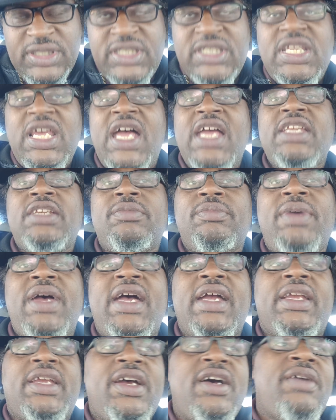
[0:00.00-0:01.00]
tighten
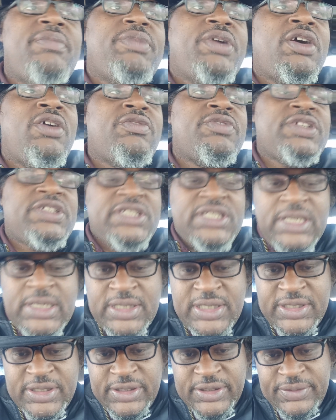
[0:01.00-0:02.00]
back up over
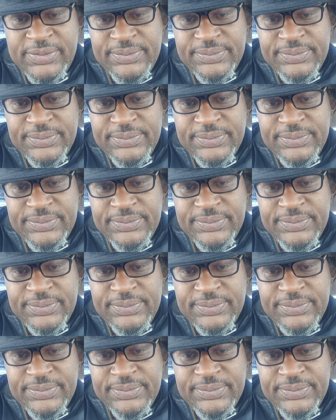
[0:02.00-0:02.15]
time.